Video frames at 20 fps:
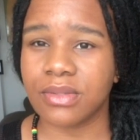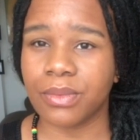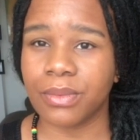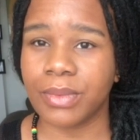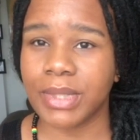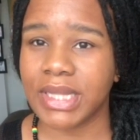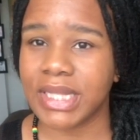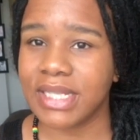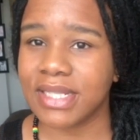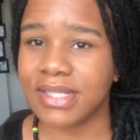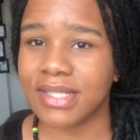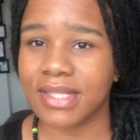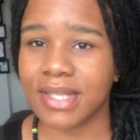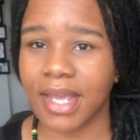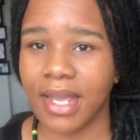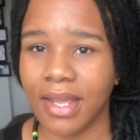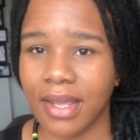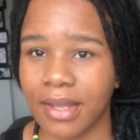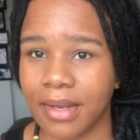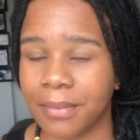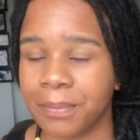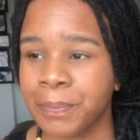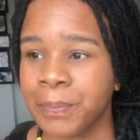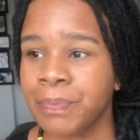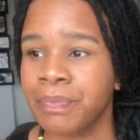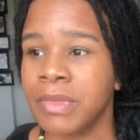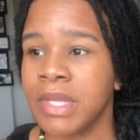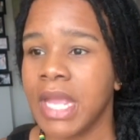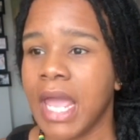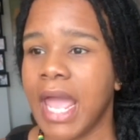with this skin.
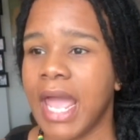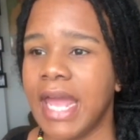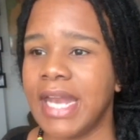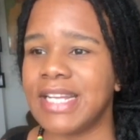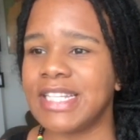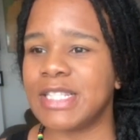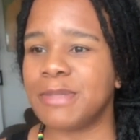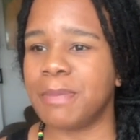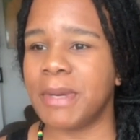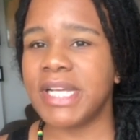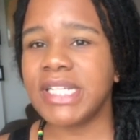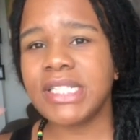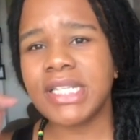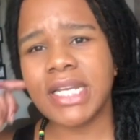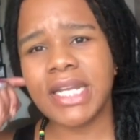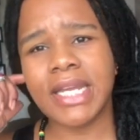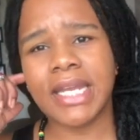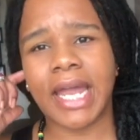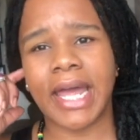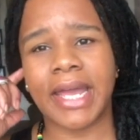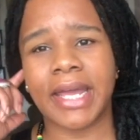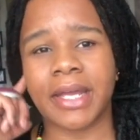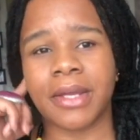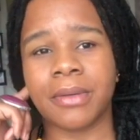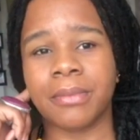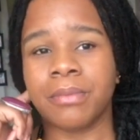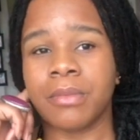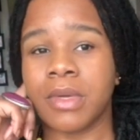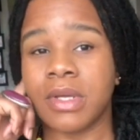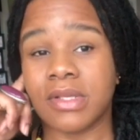And especially
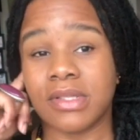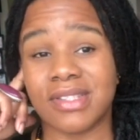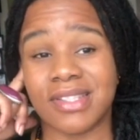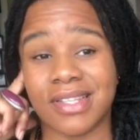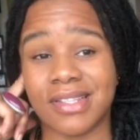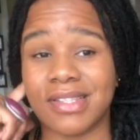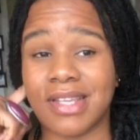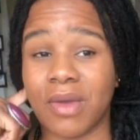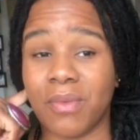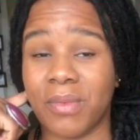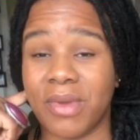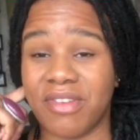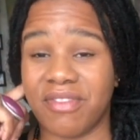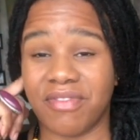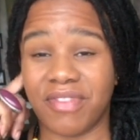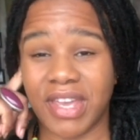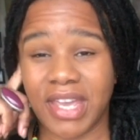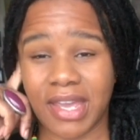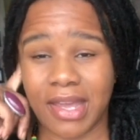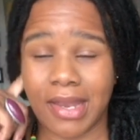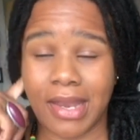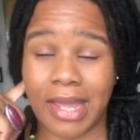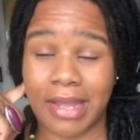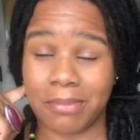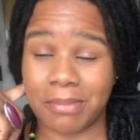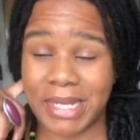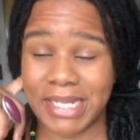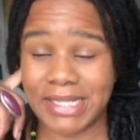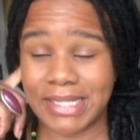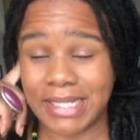like since I went vegan,
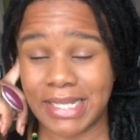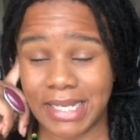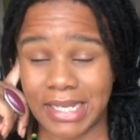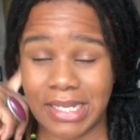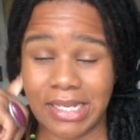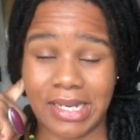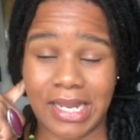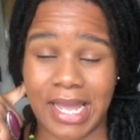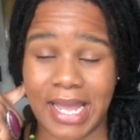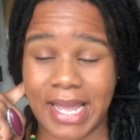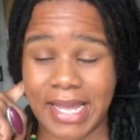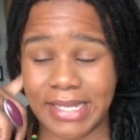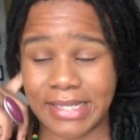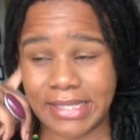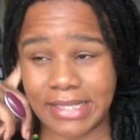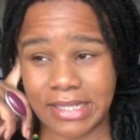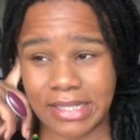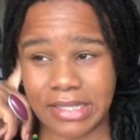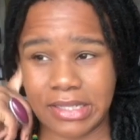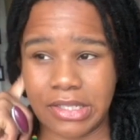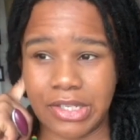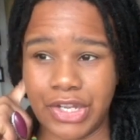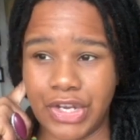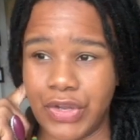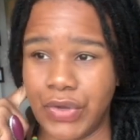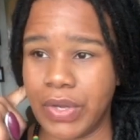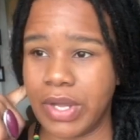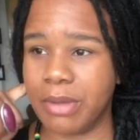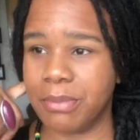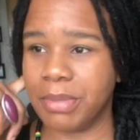like my skin has you
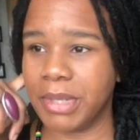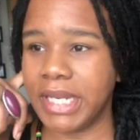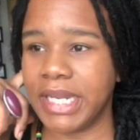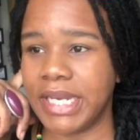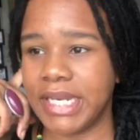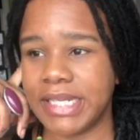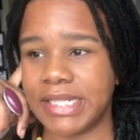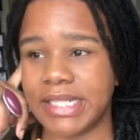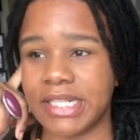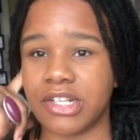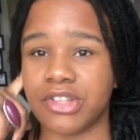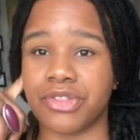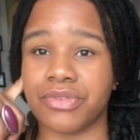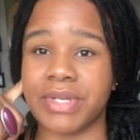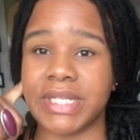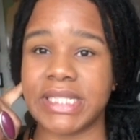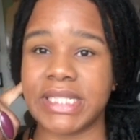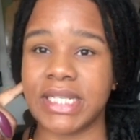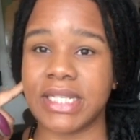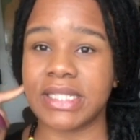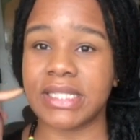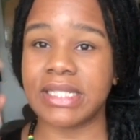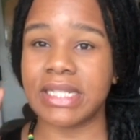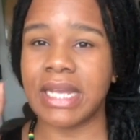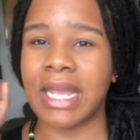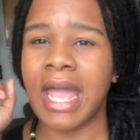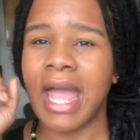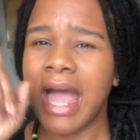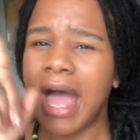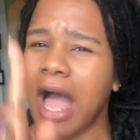know, completely did a
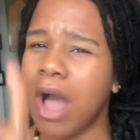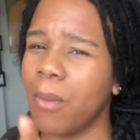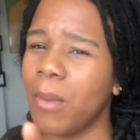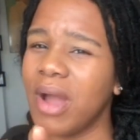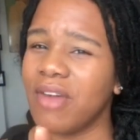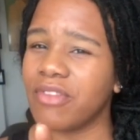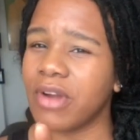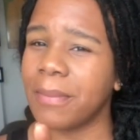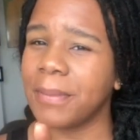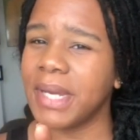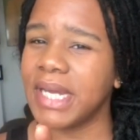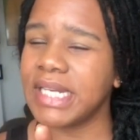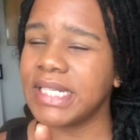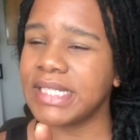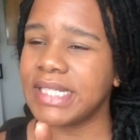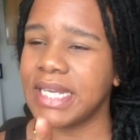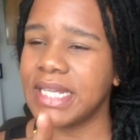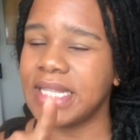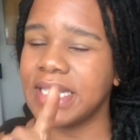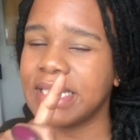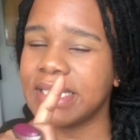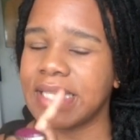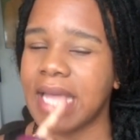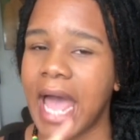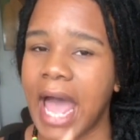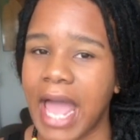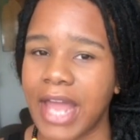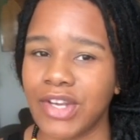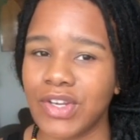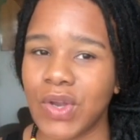360. However, I'm gonna say this.
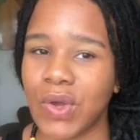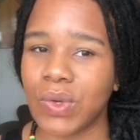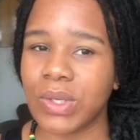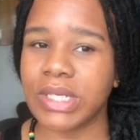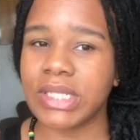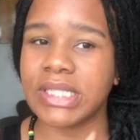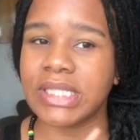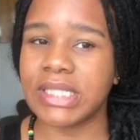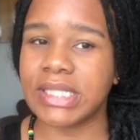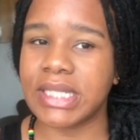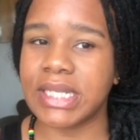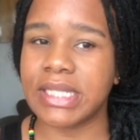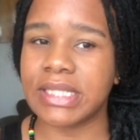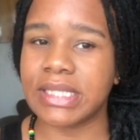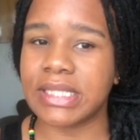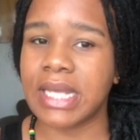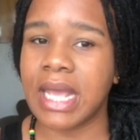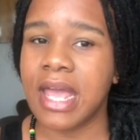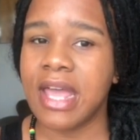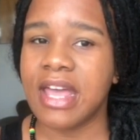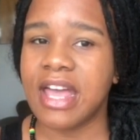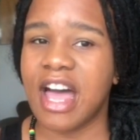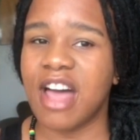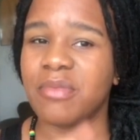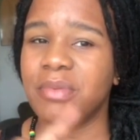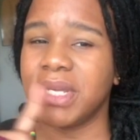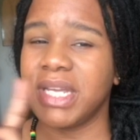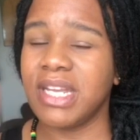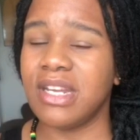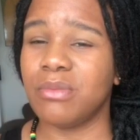I noticed since
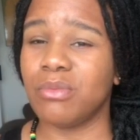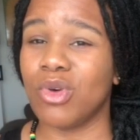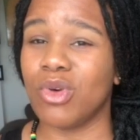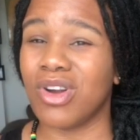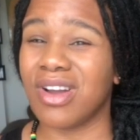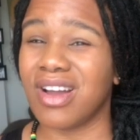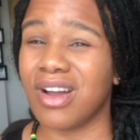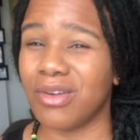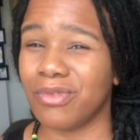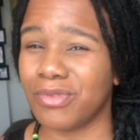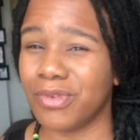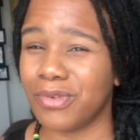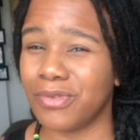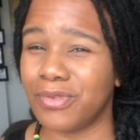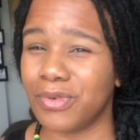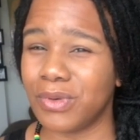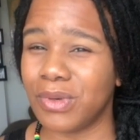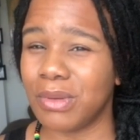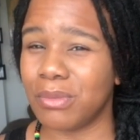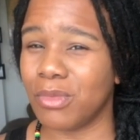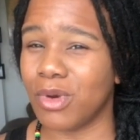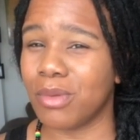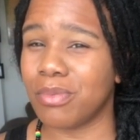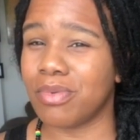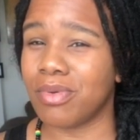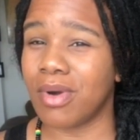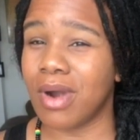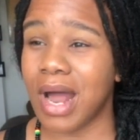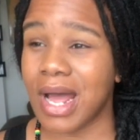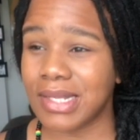I've been eating more comfort food and more
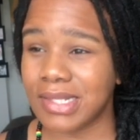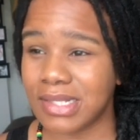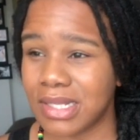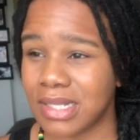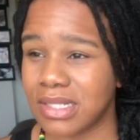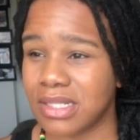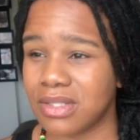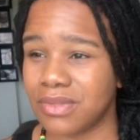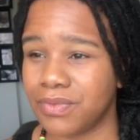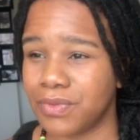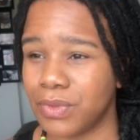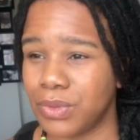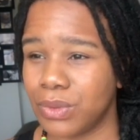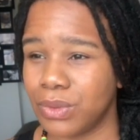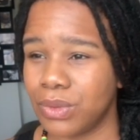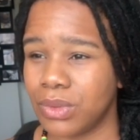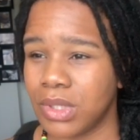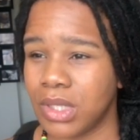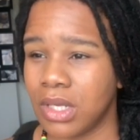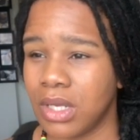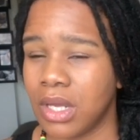processed food,